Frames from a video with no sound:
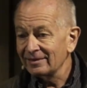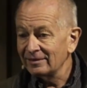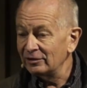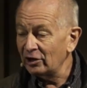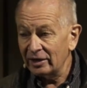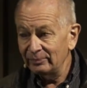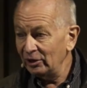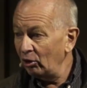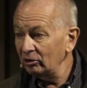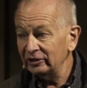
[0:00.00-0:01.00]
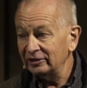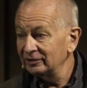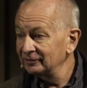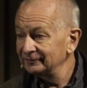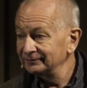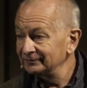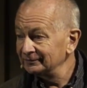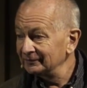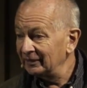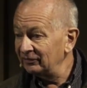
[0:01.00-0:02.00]
You got to be holy.
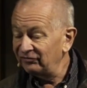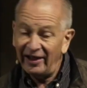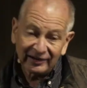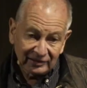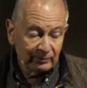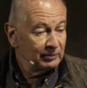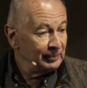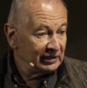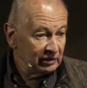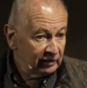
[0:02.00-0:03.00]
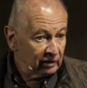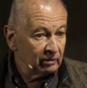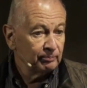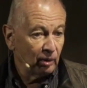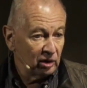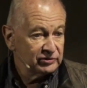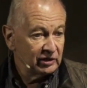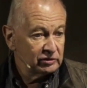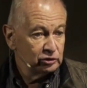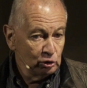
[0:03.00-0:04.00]
In fact, let me be clear, Paul
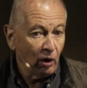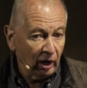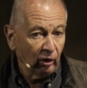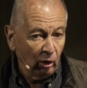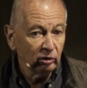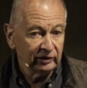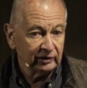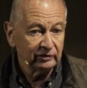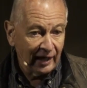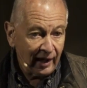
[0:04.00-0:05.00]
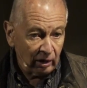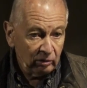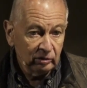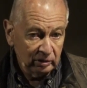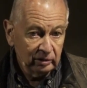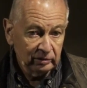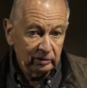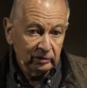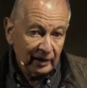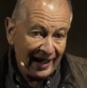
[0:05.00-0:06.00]
says, you are holy. Now,
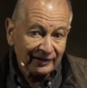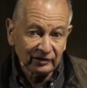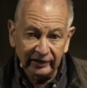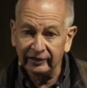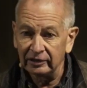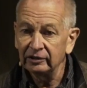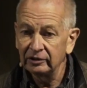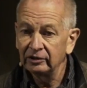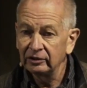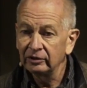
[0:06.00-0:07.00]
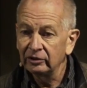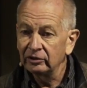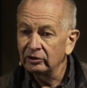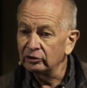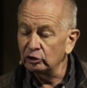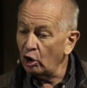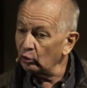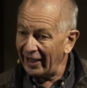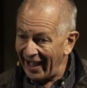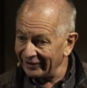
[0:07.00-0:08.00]
act like it. You don't
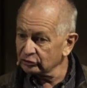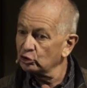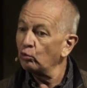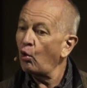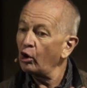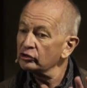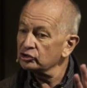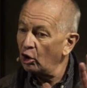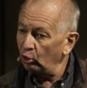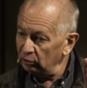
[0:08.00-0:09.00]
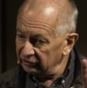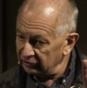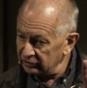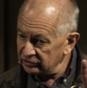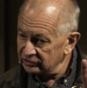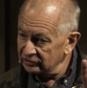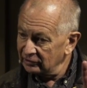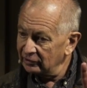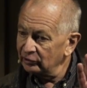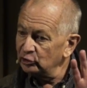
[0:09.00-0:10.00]
act towards holiness.
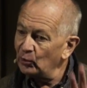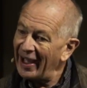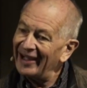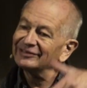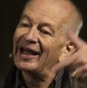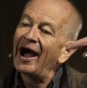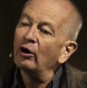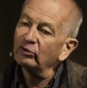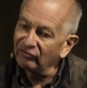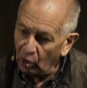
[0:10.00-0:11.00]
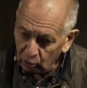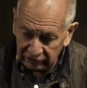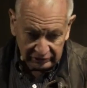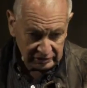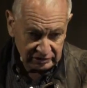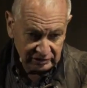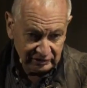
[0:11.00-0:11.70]
You act out of holiness.